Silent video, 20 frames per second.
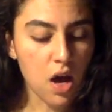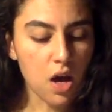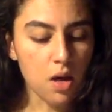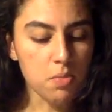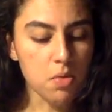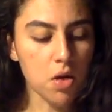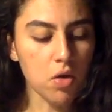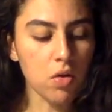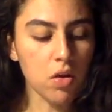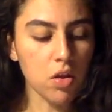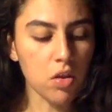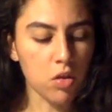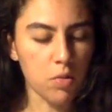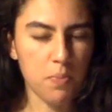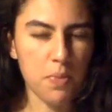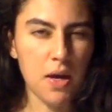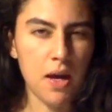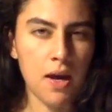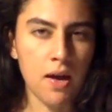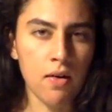I'm hearing the
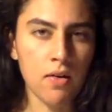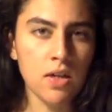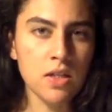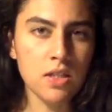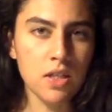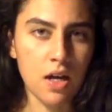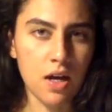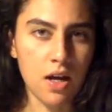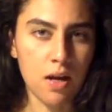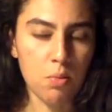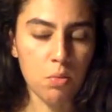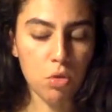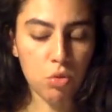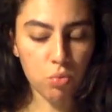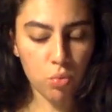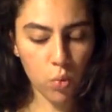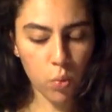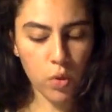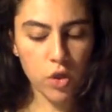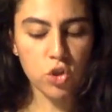paradigm
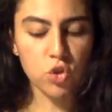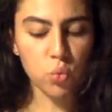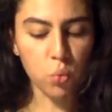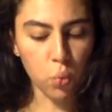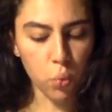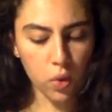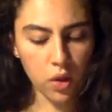through which